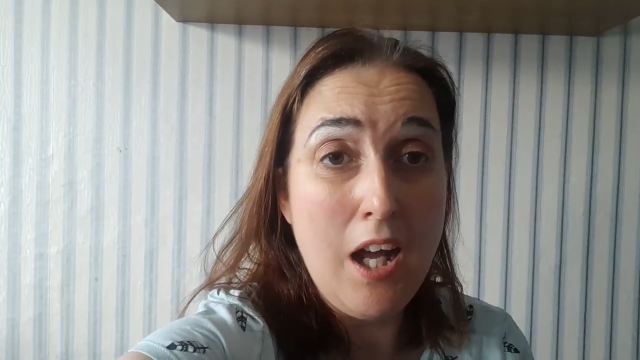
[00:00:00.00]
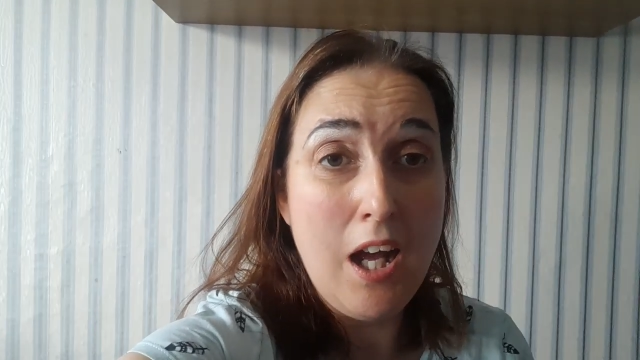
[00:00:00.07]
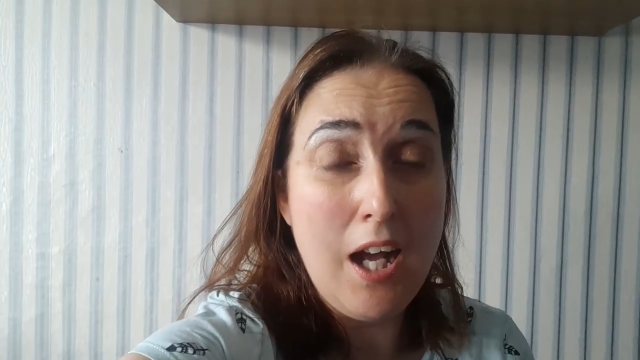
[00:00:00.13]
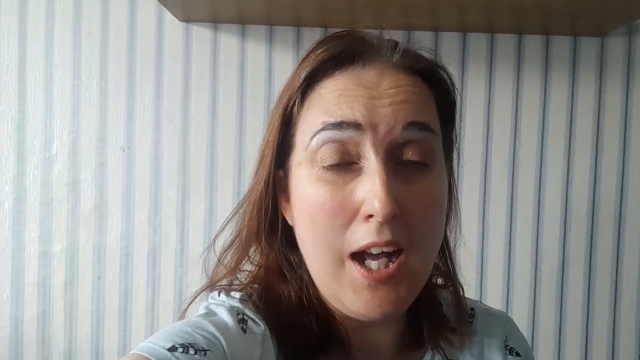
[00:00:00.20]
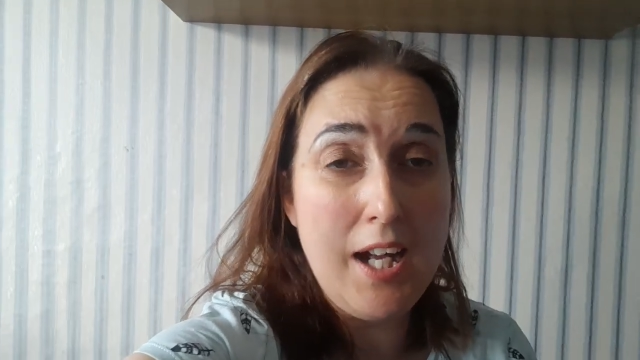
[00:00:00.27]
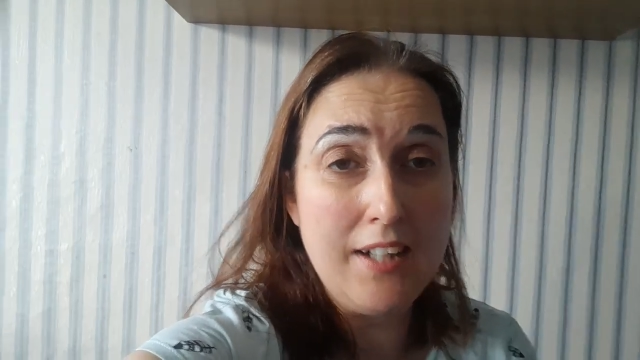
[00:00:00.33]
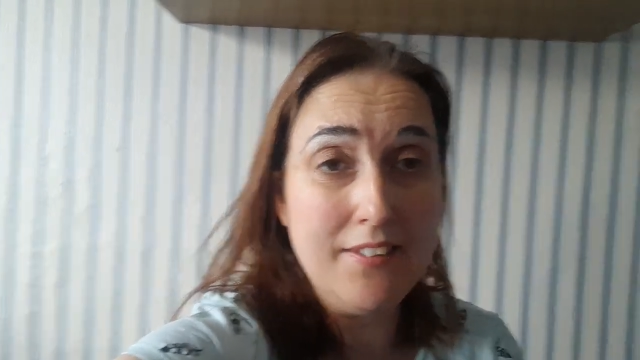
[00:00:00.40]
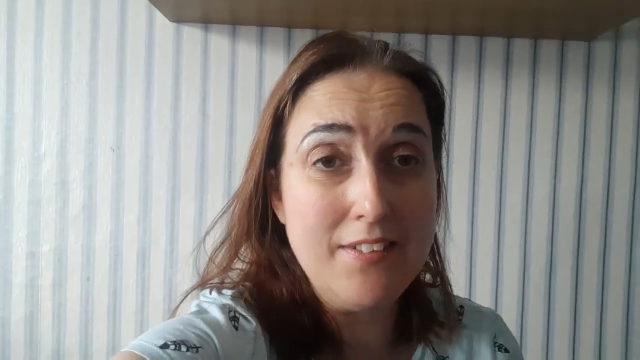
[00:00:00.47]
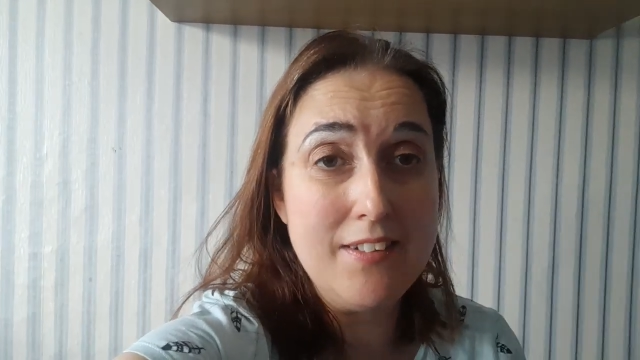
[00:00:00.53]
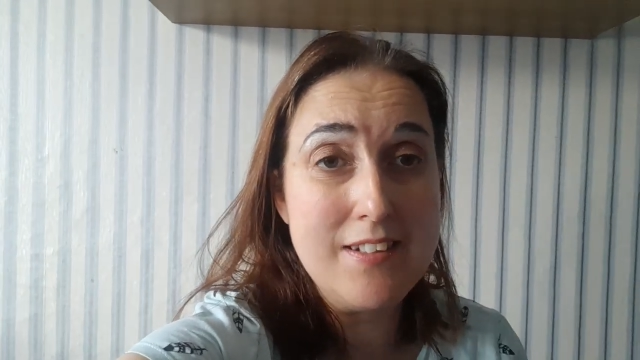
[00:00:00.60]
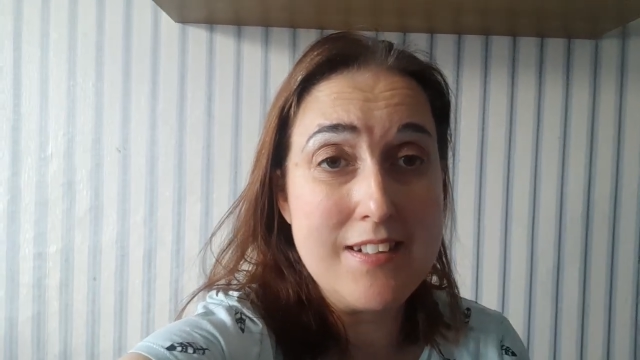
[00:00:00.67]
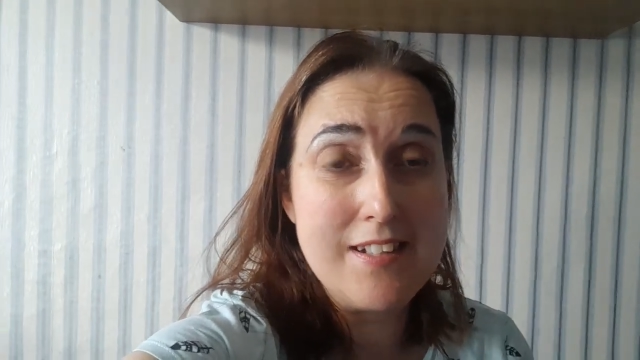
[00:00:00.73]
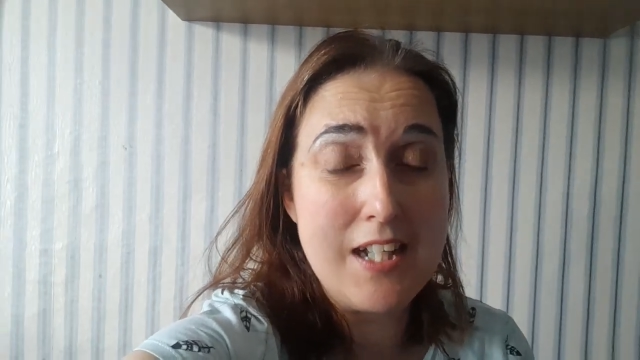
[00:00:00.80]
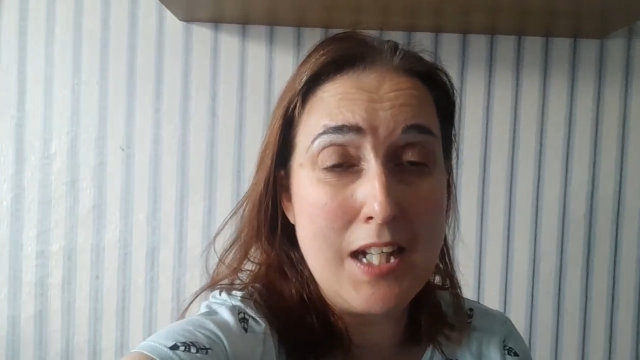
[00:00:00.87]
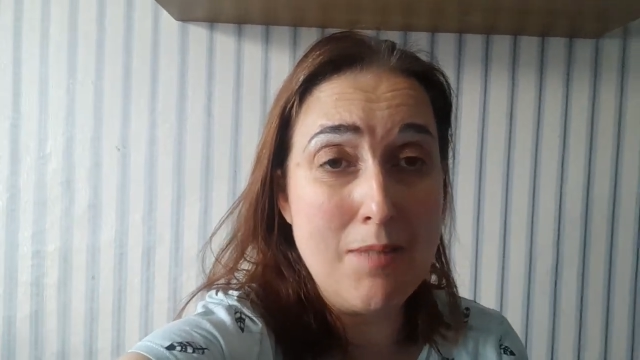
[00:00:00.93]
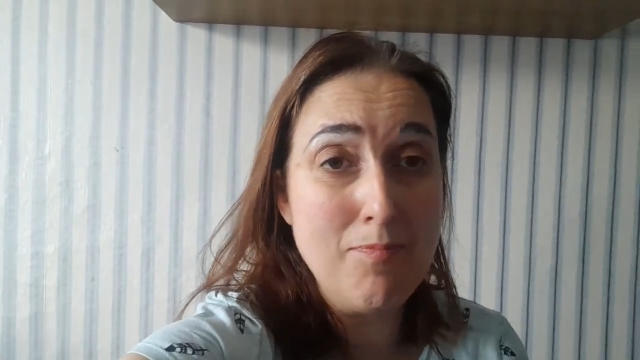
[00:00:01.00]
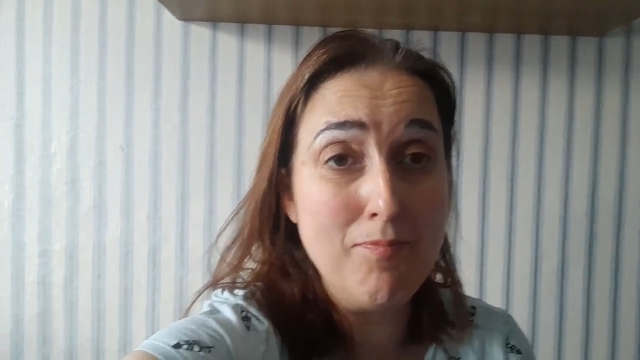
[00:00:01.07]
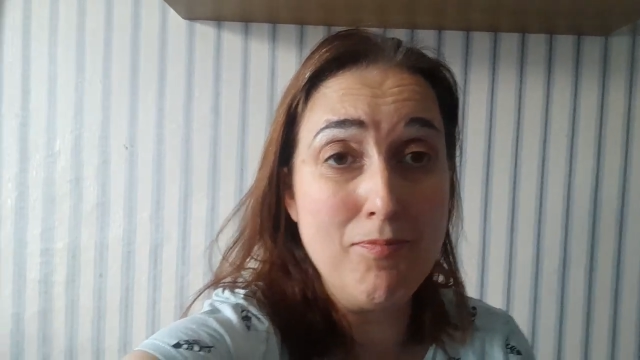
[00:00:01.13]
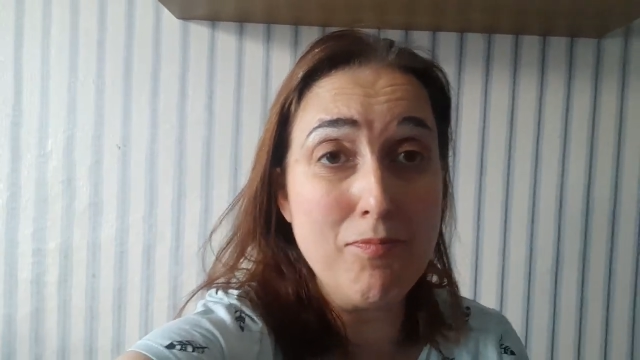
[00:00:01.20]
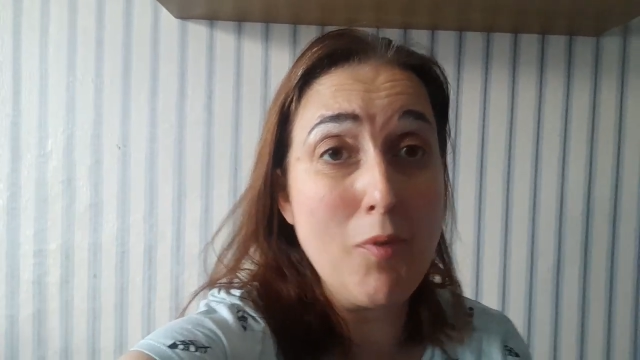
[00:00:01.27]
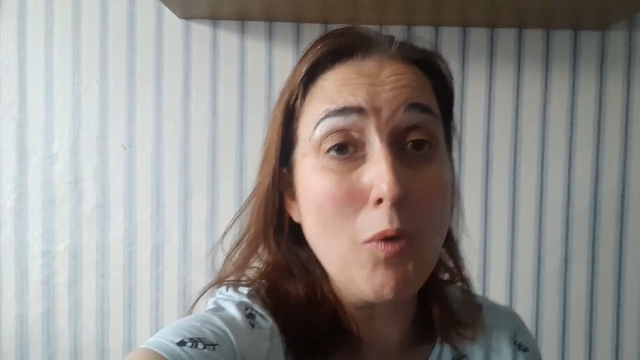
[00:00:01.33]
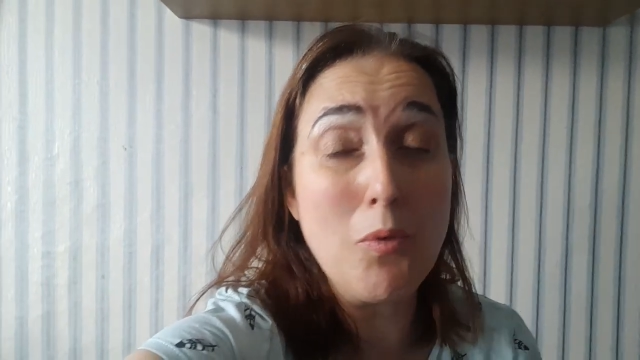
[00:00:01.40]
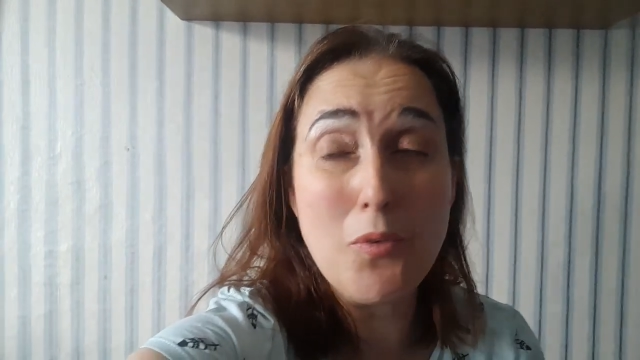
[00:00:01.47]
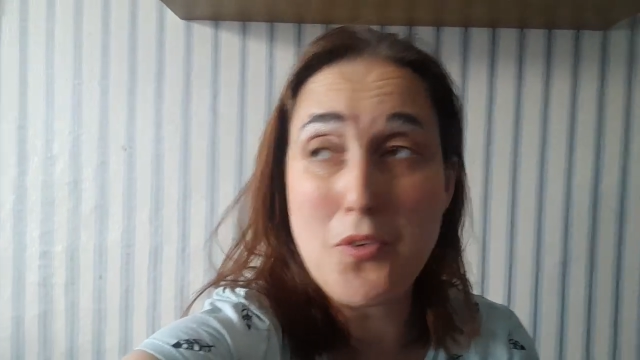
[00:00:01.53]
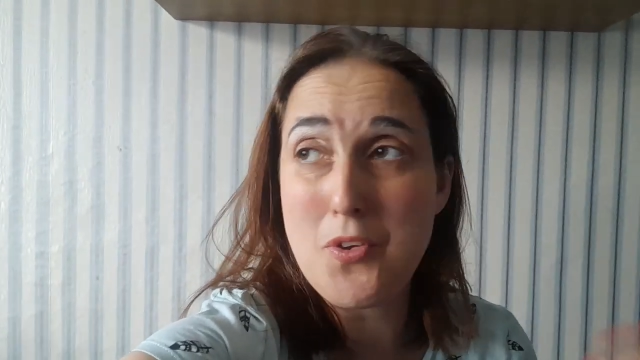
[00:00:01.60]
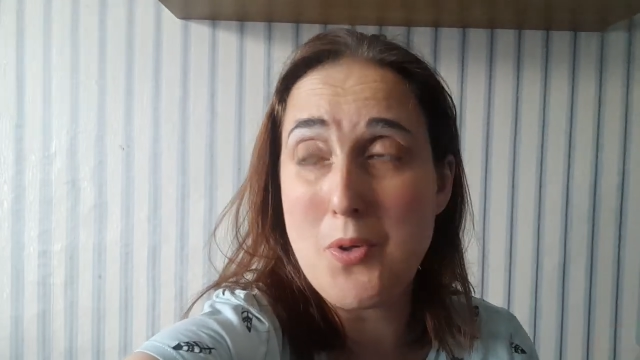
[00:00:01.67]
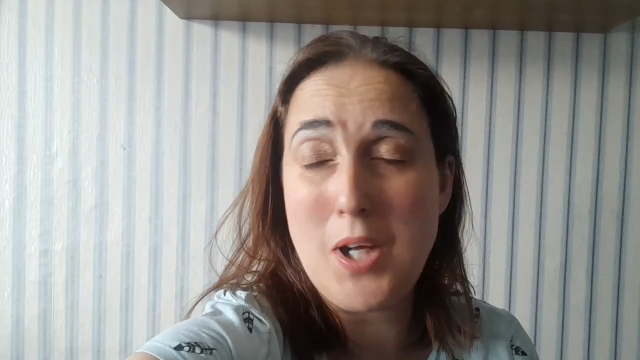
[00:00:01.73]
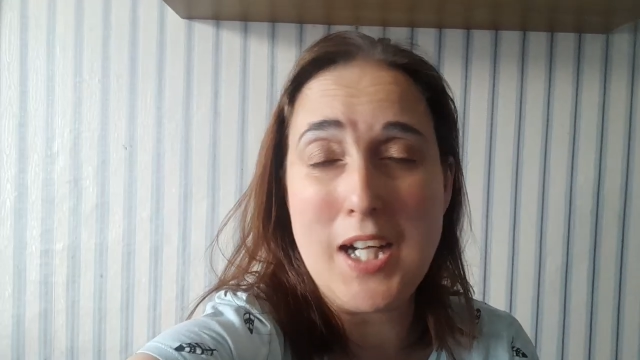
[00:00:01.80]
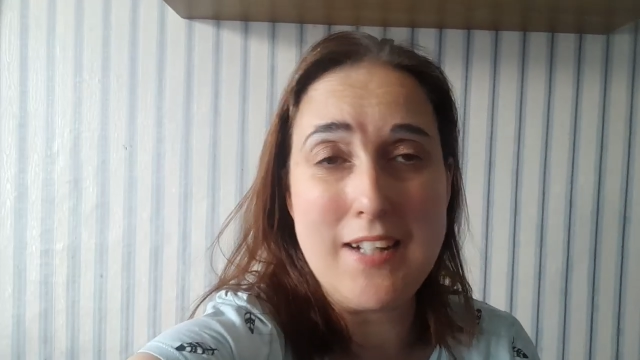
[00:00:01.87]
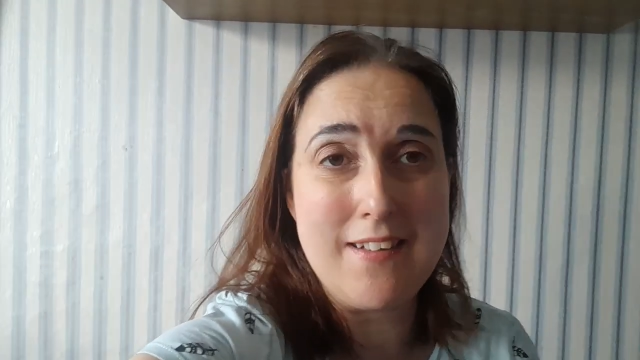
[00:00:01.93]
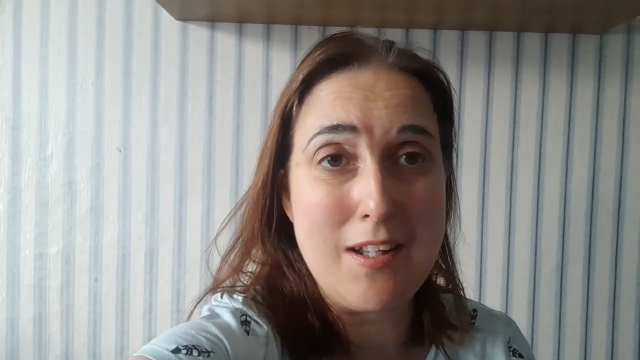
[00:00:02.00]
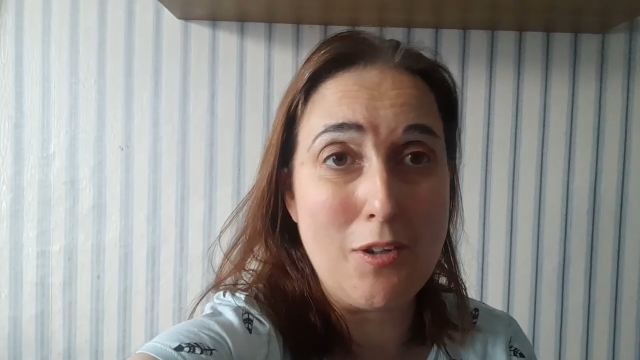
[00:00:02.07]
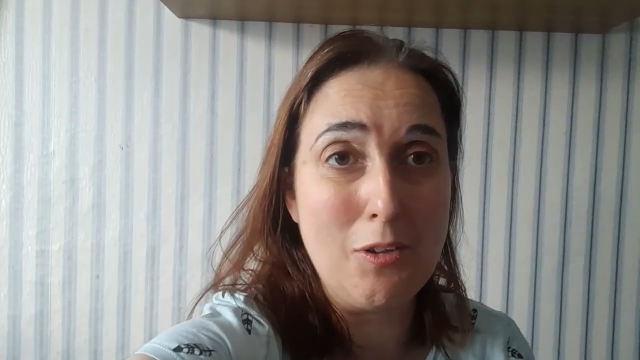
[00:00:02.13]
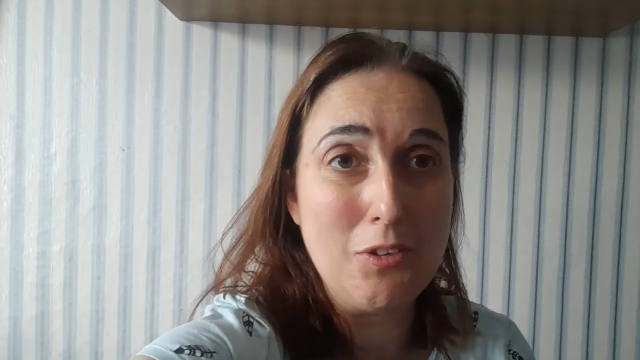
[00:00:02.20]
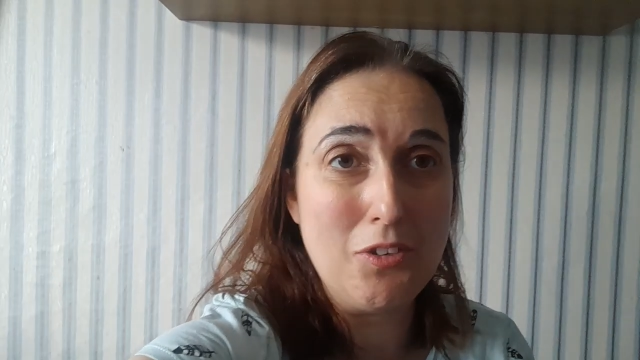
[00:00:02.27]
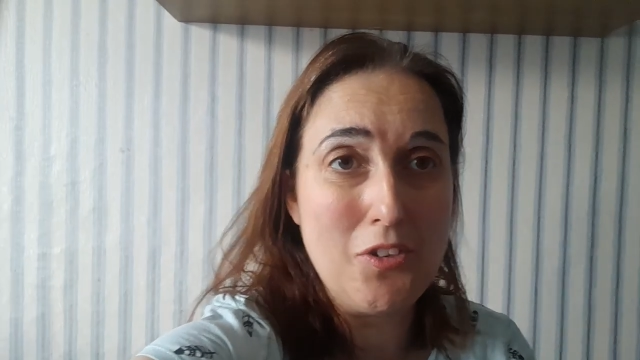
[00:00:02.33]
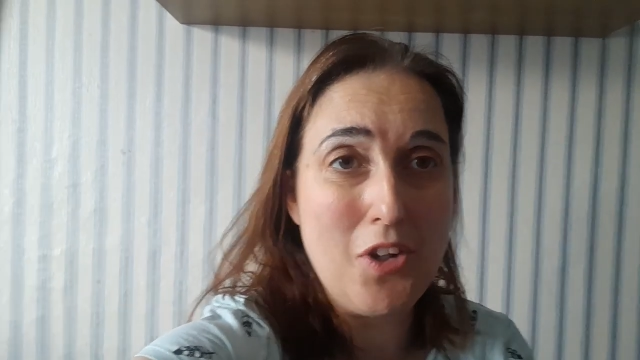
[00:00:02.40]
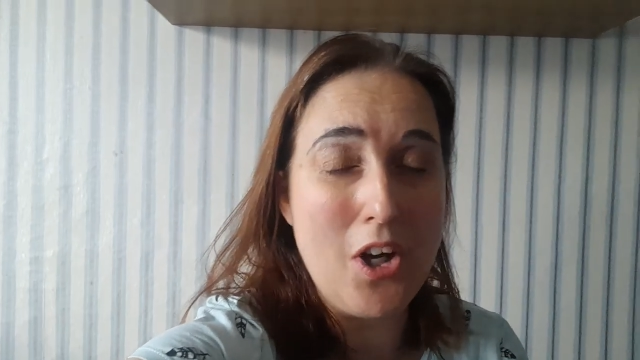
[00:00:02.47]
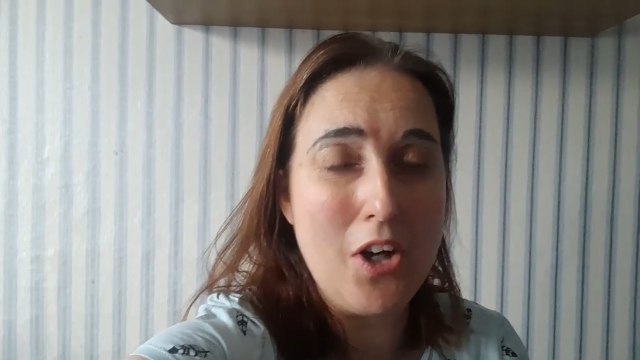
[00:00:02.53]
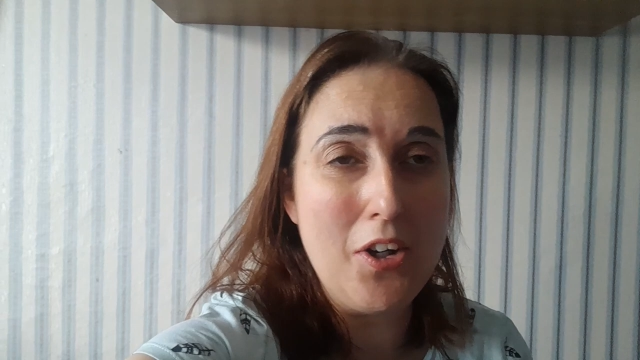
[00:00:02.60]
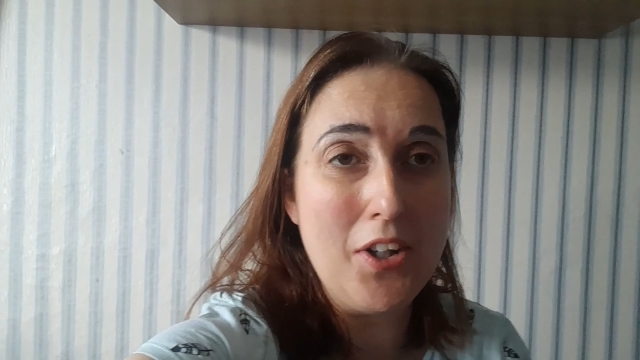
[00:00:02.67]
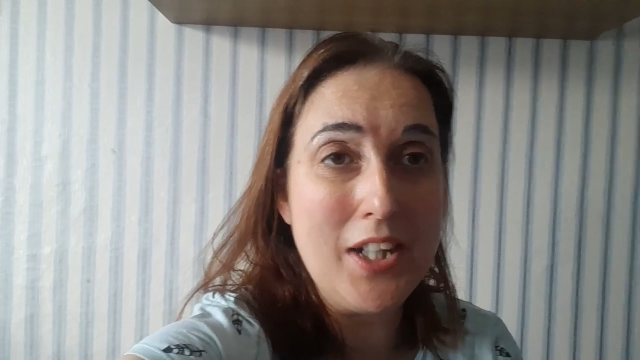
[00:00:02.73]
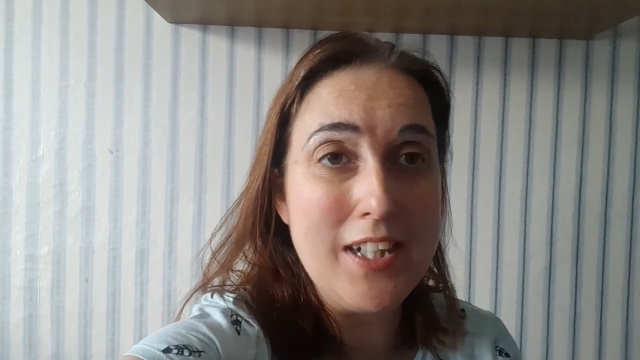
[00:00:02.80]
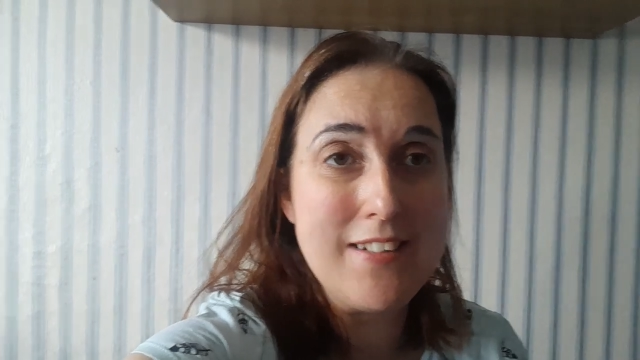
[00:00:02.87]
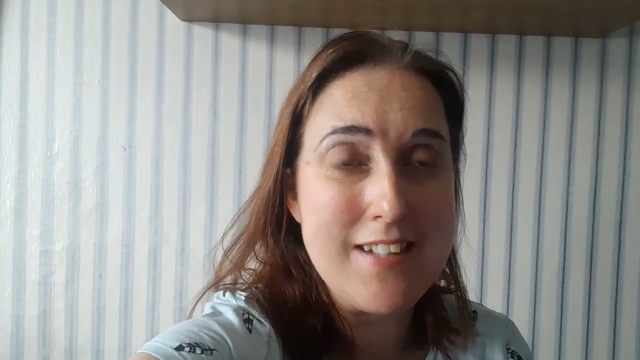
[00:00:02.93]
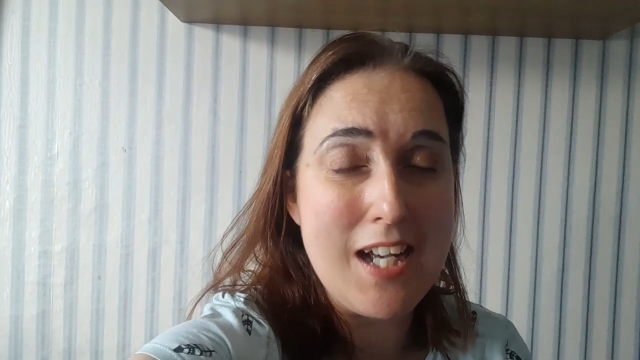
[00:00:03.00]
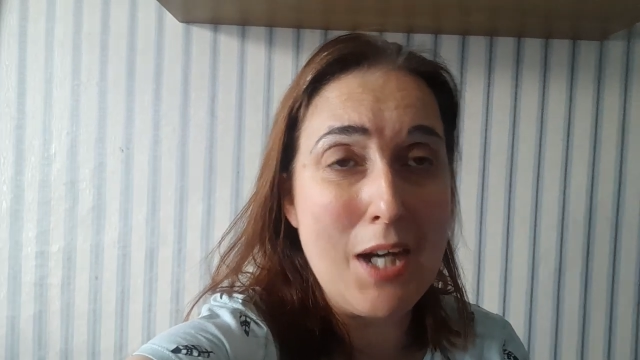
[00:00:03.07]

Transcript: and um, also has a good night.